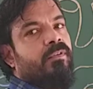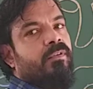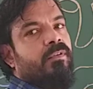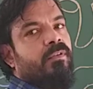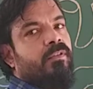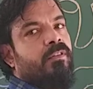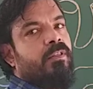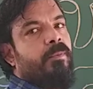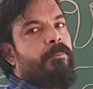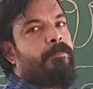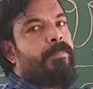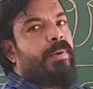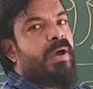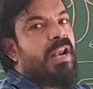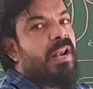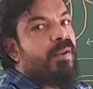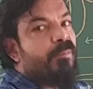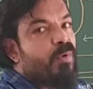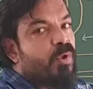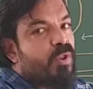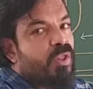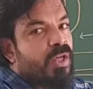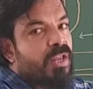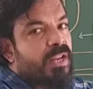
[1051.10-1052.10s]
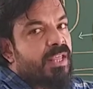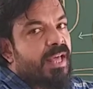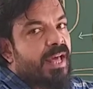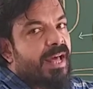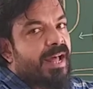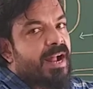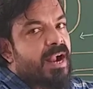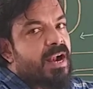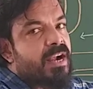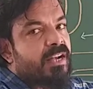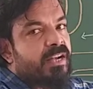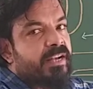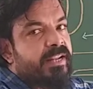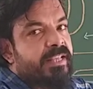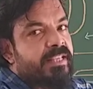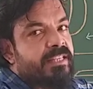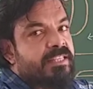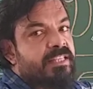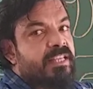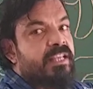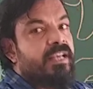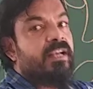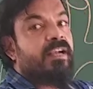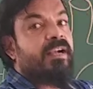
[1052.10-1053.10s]
the pulmonary arteries
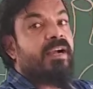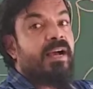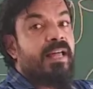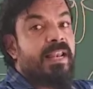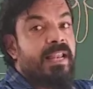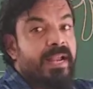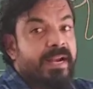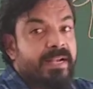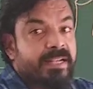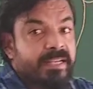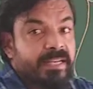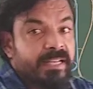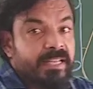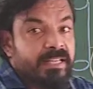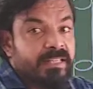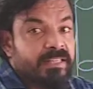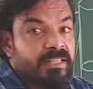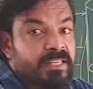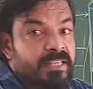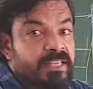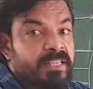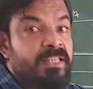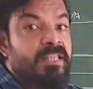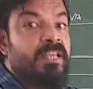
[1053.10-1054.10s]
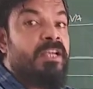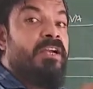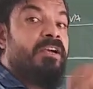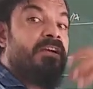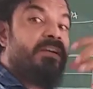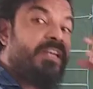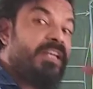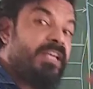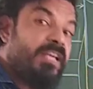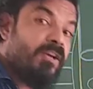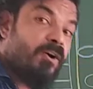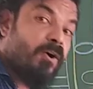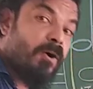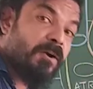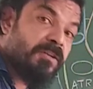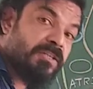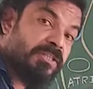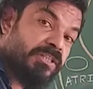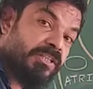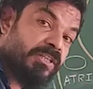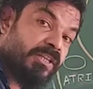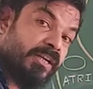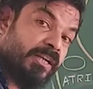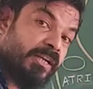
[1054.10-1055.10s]
collecting the
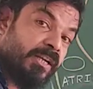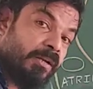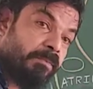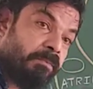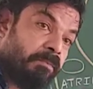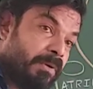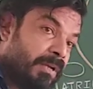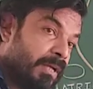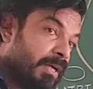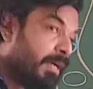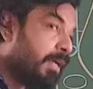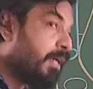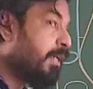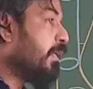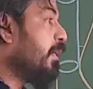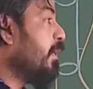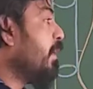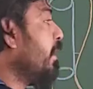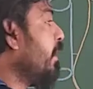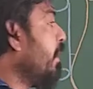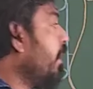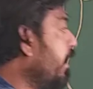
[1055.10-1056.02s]
deoxygenated blood,